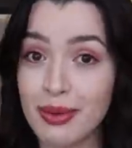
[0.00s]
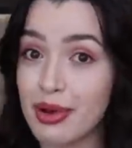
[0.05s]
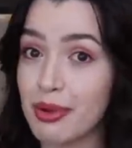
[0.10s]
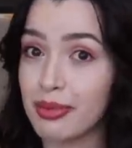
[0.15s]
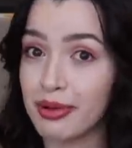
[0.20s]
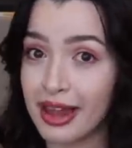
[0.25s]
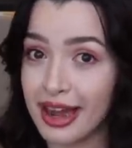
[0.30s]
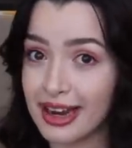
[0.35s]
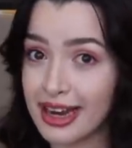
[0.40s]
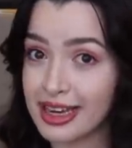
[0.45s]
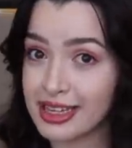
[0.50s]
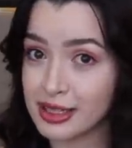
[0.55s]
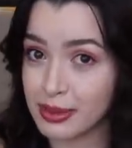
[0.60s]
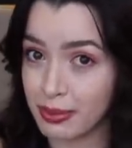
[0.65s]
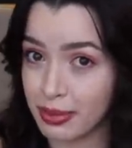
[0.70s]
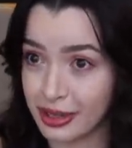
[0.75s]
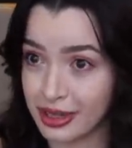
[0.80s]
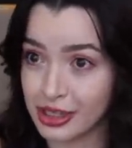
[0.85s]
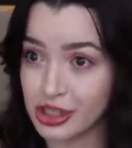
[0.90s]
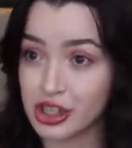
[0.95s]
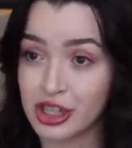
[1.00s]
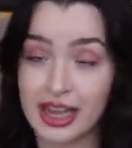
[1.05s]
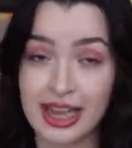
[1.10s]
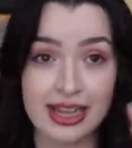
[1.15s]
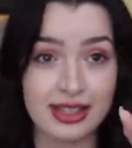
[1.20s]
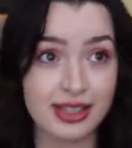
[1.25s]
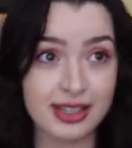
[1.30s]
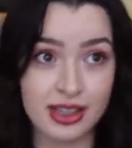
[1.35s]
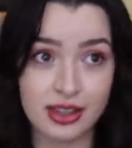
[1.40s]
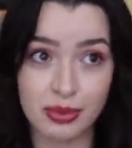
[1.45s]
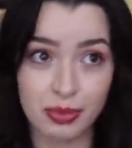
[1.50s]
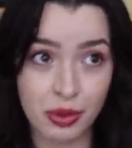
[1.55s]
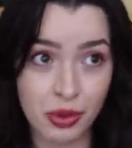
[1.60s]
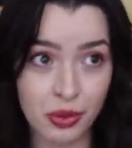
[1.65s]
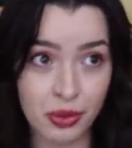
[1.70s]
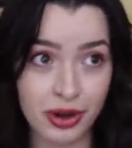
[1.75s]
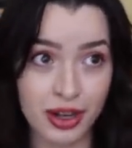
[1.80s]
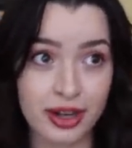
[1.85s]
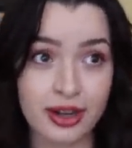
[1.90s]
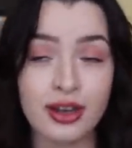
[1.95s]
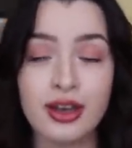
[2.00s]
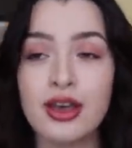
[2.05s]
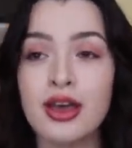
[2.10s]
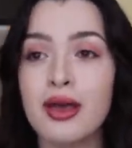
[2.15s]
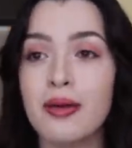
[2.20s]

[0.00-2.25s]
I'm a blind ass bitch, can't see the board,